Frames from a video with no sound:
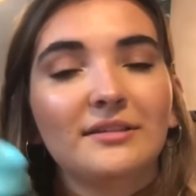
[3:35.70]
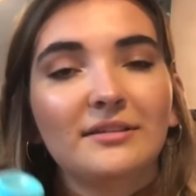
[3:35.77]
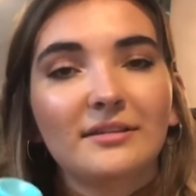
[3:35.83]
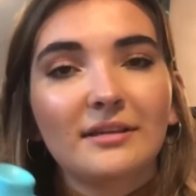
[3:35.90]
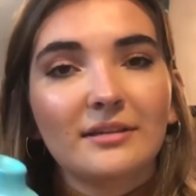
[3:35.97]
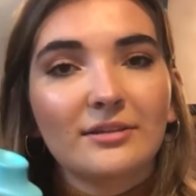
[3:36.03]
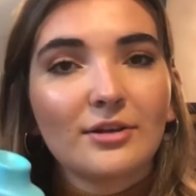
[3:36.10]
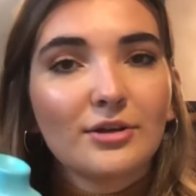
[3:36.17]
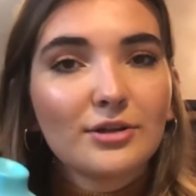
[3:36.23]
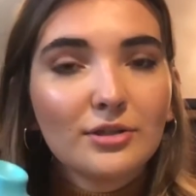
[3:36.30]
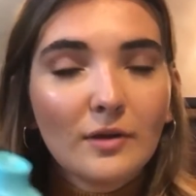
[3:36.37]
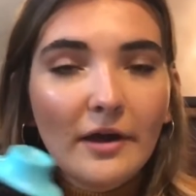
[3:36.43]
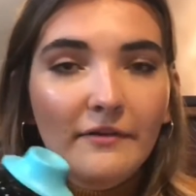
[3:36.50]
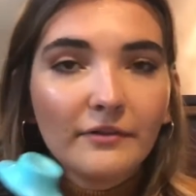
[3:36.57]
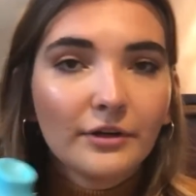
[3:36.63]
As long as you
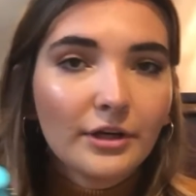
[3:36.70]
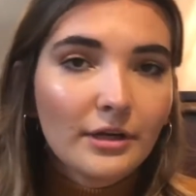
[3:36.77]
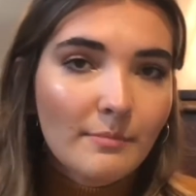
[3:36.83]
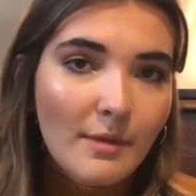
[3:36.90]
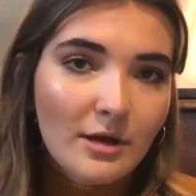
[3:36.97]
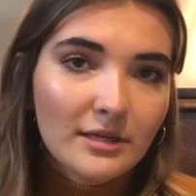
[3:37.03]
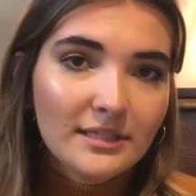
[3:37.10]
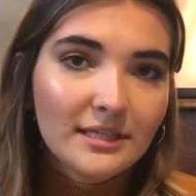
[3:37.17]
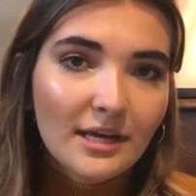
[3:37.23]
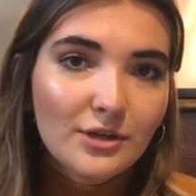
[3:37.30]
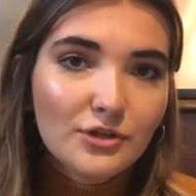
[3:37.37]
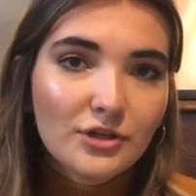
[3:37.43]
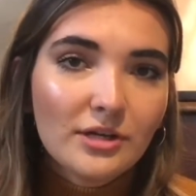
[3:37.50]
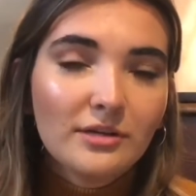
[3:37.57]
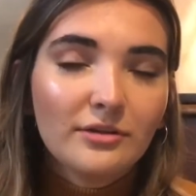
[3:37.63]
have a good amount of
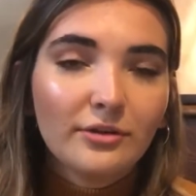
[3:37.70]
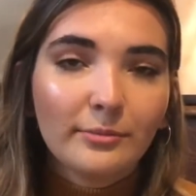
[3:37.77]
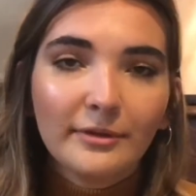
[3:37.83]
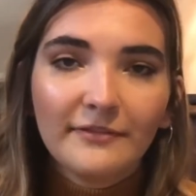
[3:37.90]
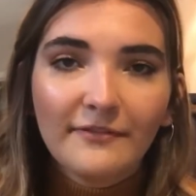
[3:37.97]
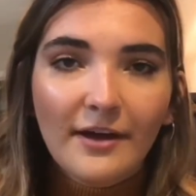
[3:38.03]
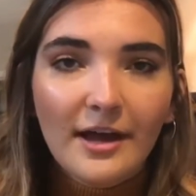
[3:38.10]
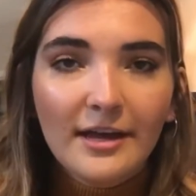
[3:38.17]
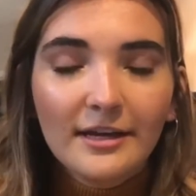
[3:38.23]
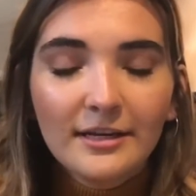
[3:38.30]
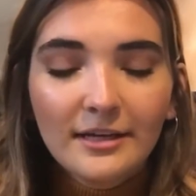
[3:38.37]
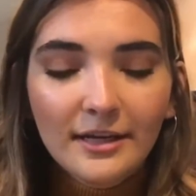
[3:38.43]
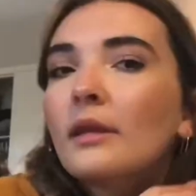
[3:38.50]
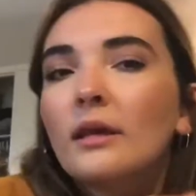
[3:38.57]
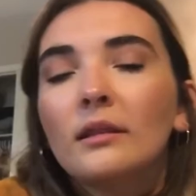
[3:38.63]
tension, you'll be fine.
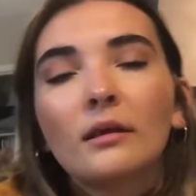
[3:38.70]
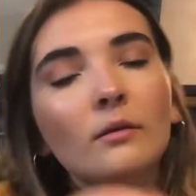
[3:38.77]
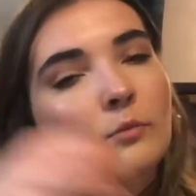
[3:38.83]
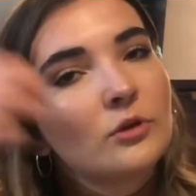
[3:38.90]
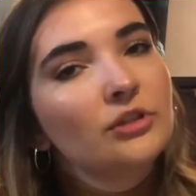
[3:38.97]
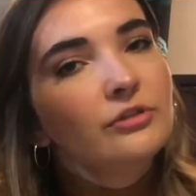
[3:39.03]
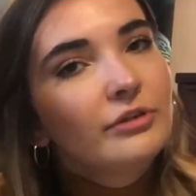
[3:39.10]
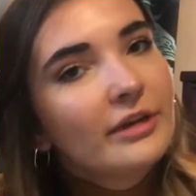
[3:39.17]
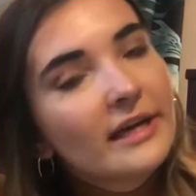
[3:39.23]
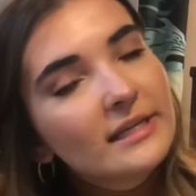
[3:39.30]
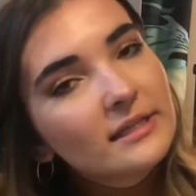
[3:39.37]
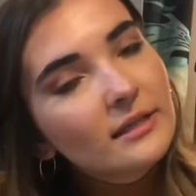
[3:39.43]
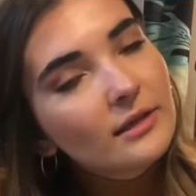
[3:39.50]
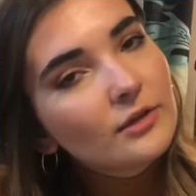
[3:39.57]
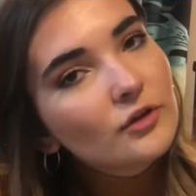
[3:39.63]
And then once you get
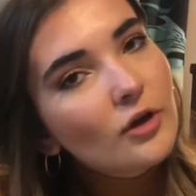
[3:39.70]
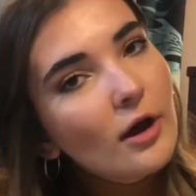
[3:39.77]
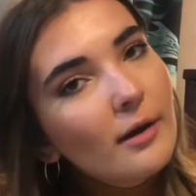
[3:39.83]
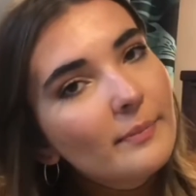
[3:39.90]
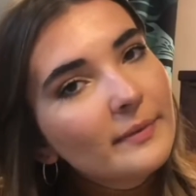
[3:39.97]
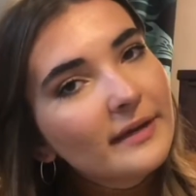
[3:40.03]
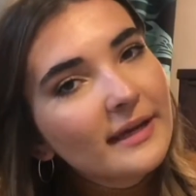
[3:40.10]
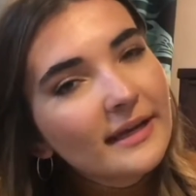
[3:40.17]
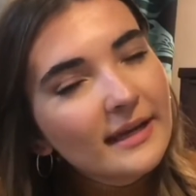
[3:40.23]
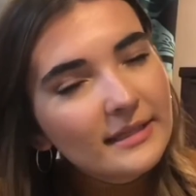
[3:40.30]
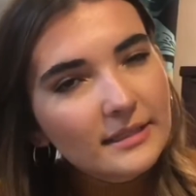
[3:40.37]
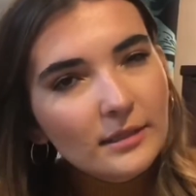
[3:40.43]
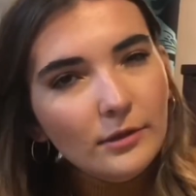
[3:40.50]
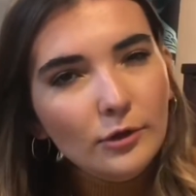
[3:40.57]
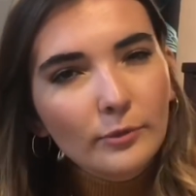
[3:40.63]
to the top, it gets
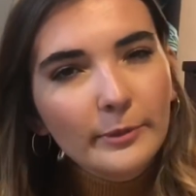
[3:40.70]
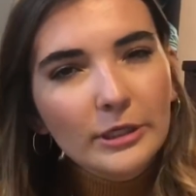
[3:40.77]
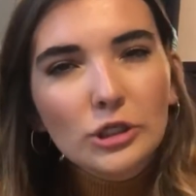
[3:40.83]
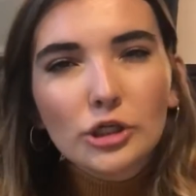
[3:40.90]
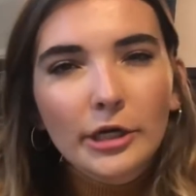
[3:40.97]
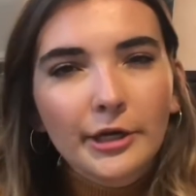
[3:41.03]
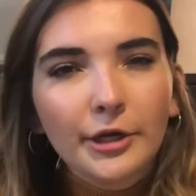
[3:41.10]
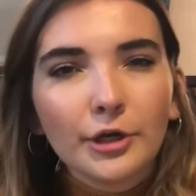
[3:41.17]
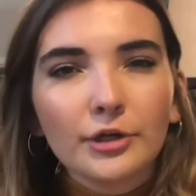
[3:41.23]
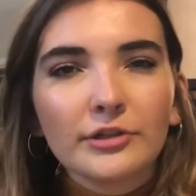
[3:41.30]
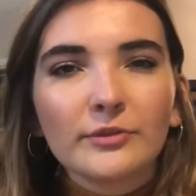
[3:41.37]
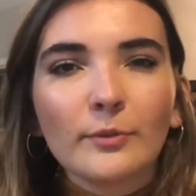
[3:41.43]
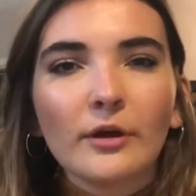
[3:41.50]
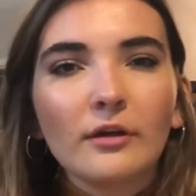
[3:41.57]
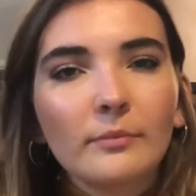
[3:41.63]
a little bit trickier as
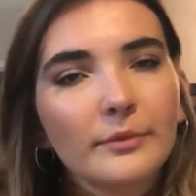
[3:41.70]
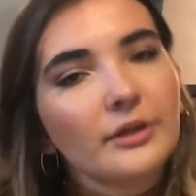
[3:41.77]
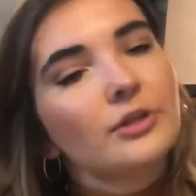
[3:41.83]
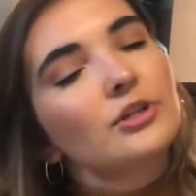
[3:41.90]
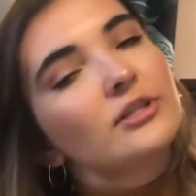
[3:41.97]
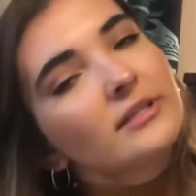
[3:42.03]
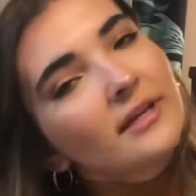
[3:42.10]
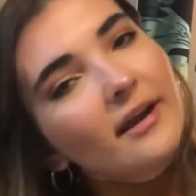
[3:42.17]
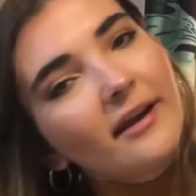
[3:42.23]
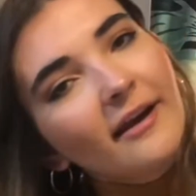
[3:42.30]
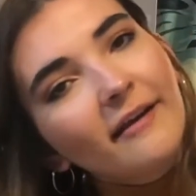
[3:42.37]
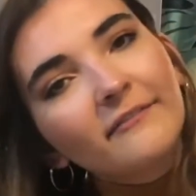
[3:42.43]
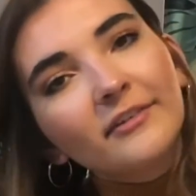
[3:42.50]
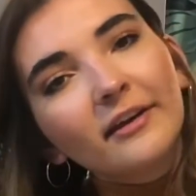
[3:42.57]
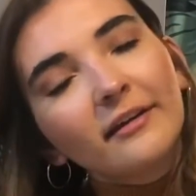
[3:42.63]
well, but you just kind of
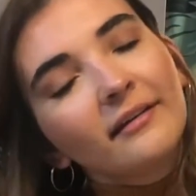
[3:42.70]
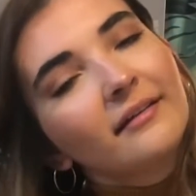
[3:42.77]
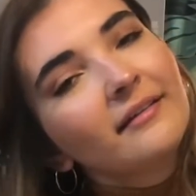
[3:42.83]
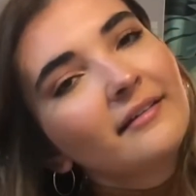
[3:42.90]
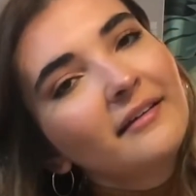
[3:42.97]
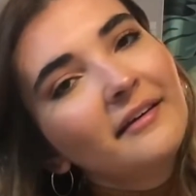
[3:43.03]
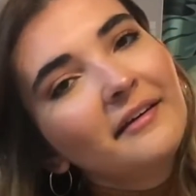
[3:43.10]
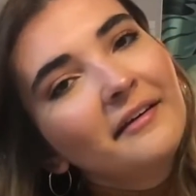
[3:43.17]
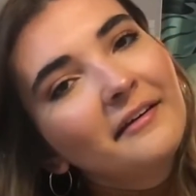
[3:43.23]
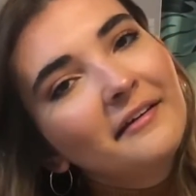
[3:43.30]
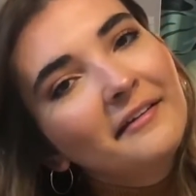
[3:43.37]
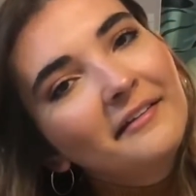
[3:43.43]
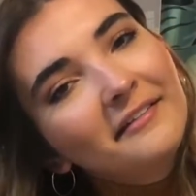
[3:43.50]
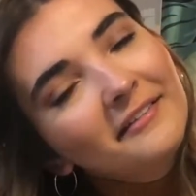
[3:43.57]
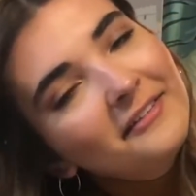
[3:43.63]
have to
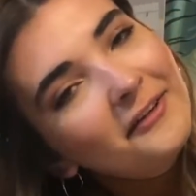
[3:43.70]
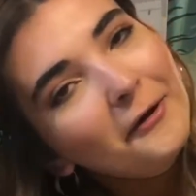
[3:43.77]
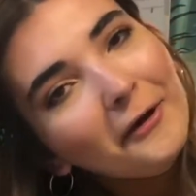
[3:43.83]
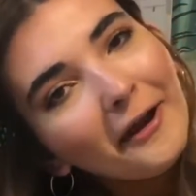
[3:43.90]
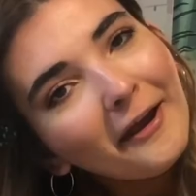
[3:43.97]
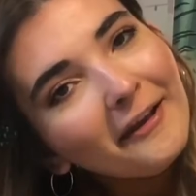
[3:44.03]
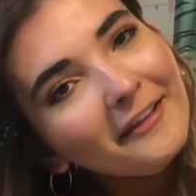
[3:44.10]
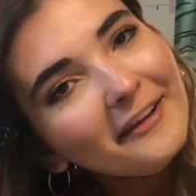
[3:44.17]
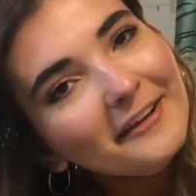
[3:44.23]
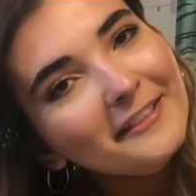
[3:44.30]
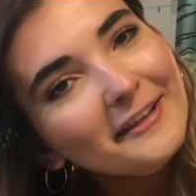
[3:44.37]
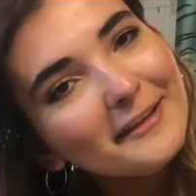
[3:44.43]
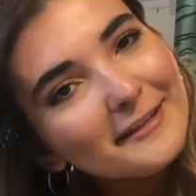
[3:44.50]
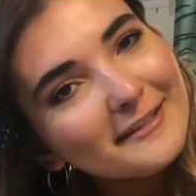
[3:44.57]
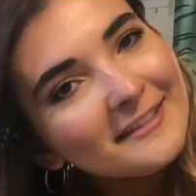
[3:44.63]
turn your head like
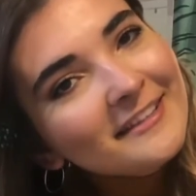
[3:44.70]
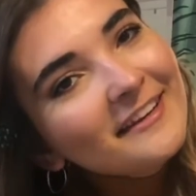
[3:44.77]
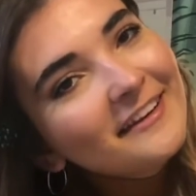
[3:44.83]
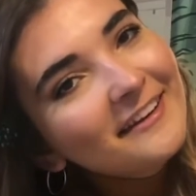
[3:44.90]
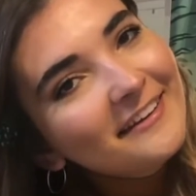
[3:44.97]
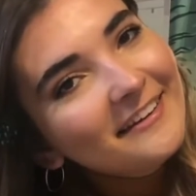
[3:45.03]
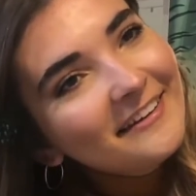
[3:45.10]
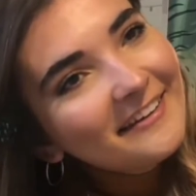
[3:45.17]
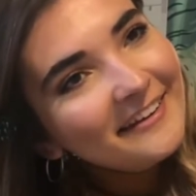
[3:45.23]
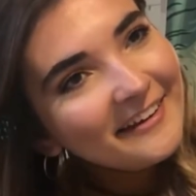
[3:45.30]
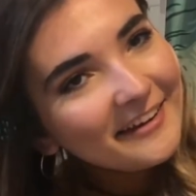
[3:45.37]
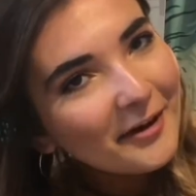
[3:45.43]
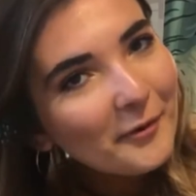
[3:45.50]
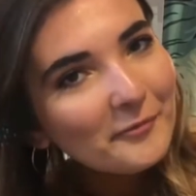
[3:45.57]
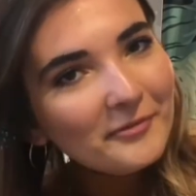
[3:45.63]
this and
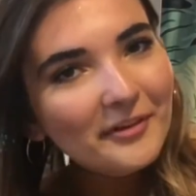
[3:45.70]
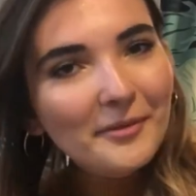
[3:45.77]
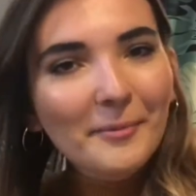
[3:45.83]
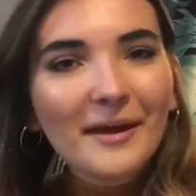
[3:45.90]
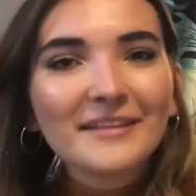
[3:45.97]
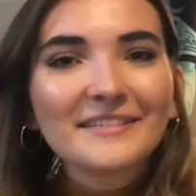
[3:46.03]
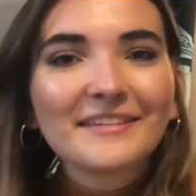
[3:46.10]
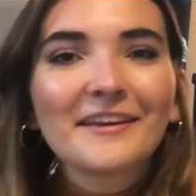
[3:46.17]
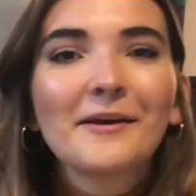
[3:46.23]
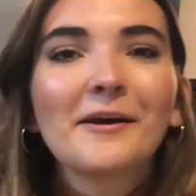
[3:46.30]
hope for the best.